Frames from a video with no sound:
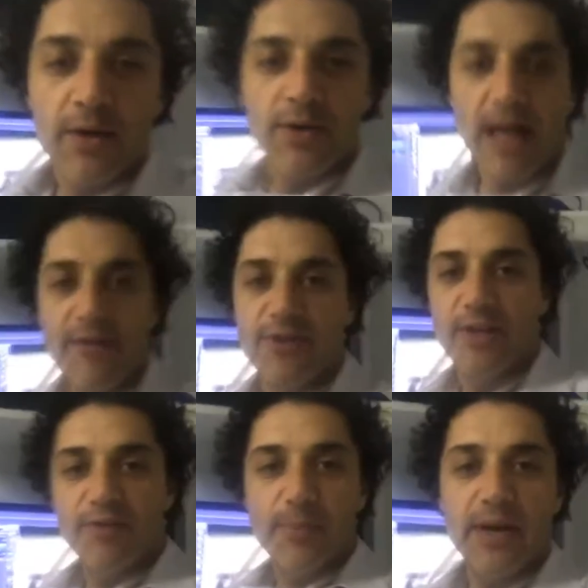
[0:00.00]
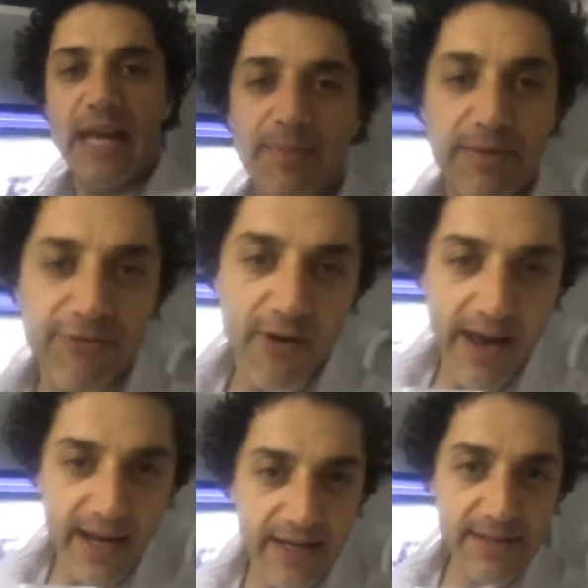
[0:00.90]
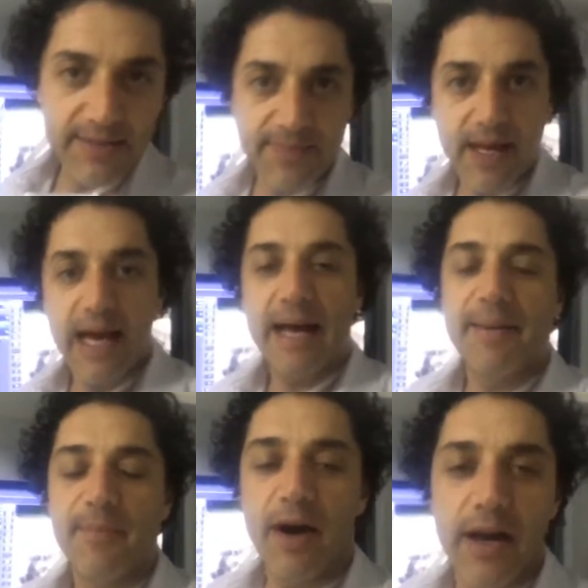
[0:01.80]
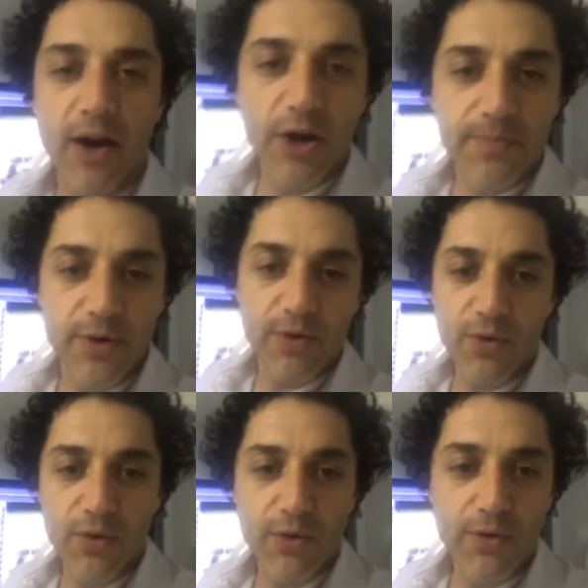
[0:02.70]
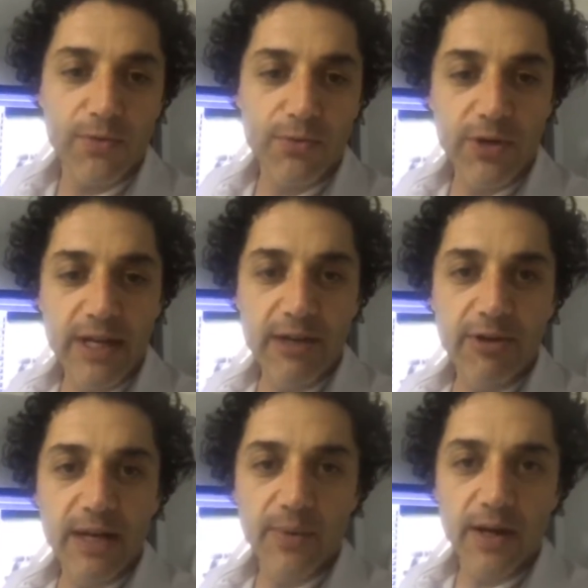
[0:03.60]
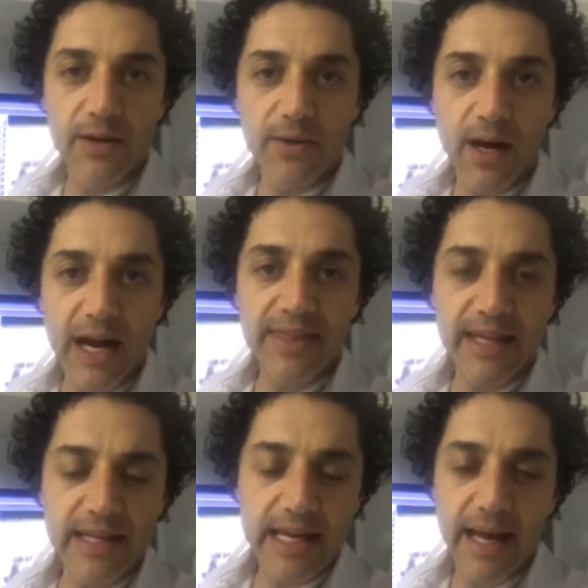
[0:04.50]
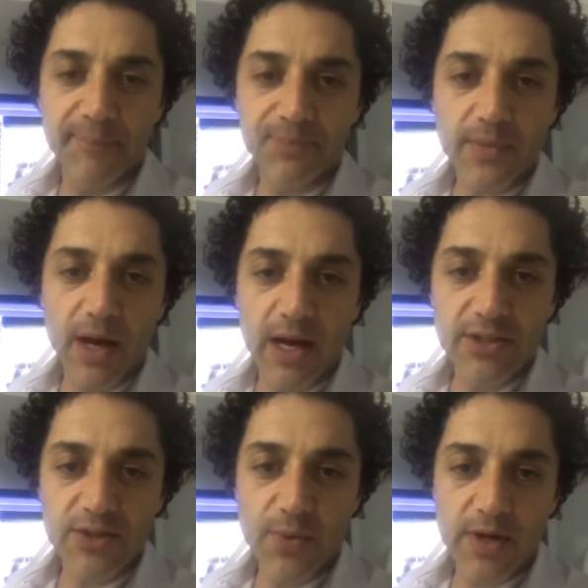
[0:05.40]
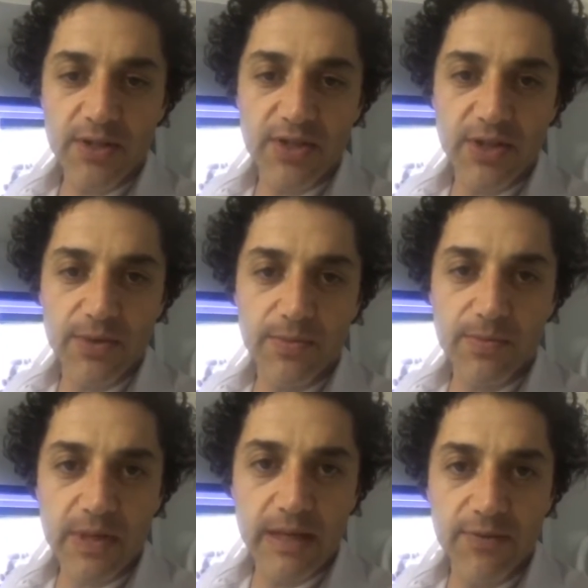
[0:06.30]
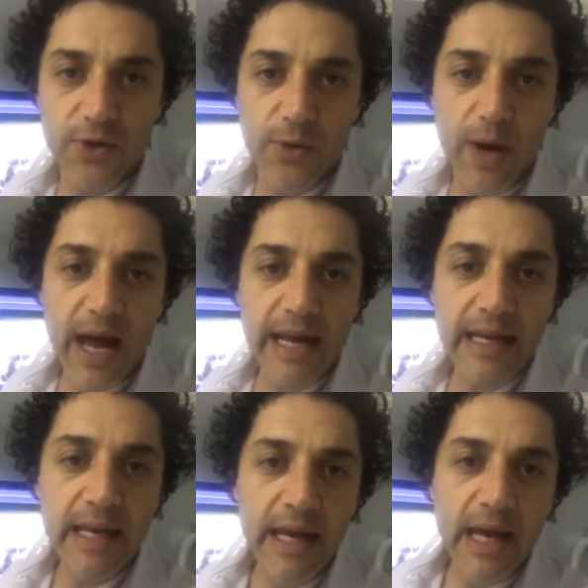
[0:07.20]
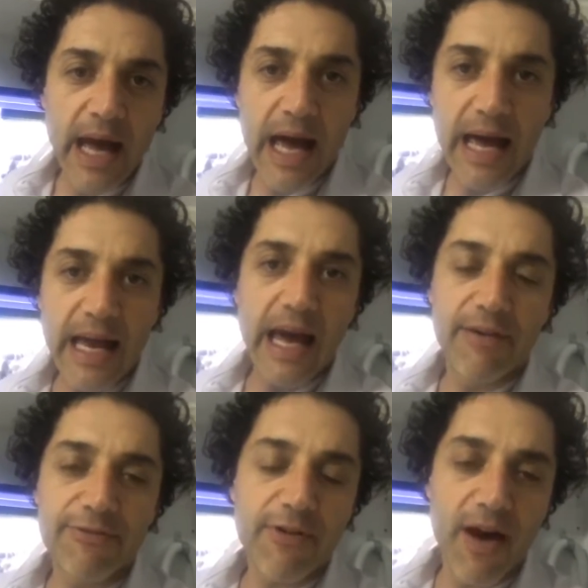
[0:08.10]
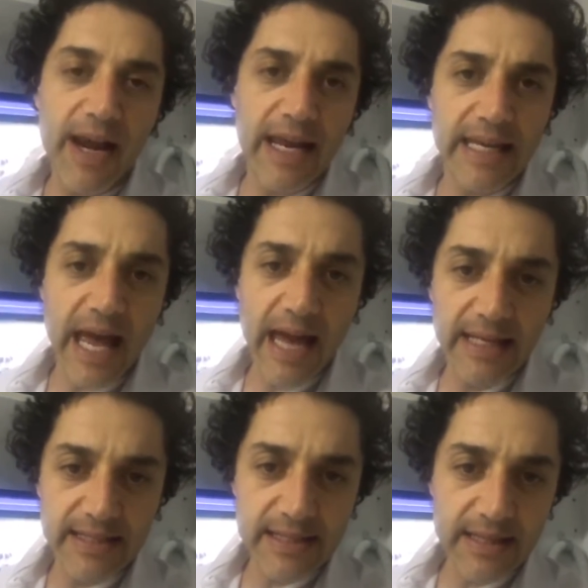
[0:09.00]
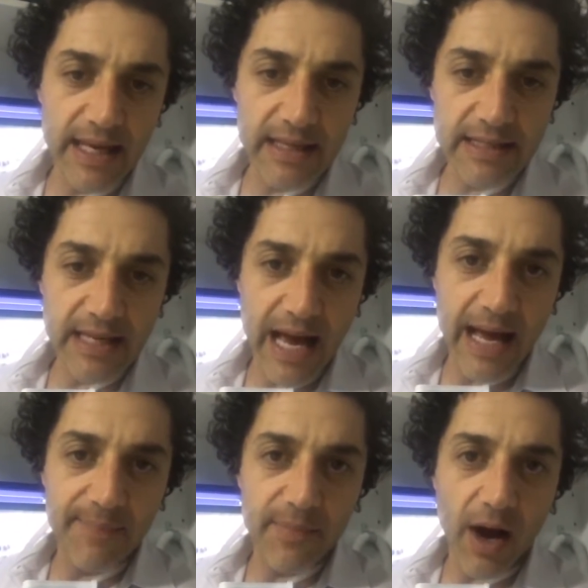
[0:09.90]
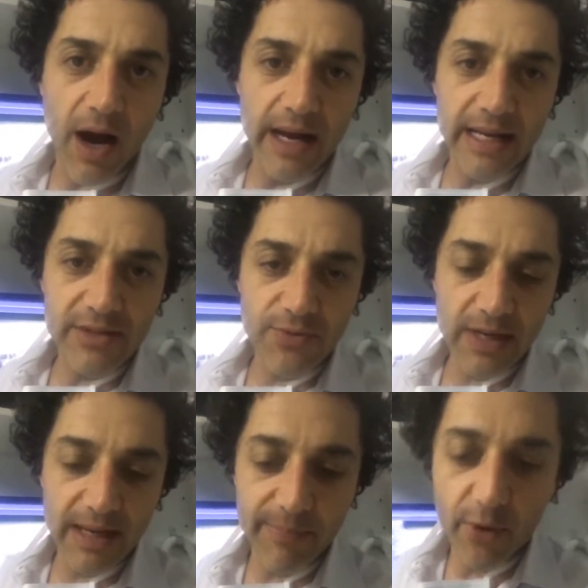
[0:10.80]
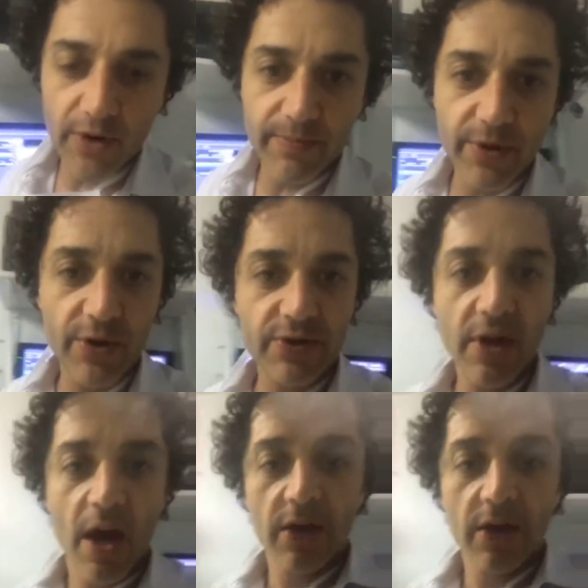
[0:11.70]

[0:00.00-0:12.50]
Good afternoon, everybody. Happy Fridays. I hope you're all really, really well. I think I just wanted to give you a Friday case that it's really important because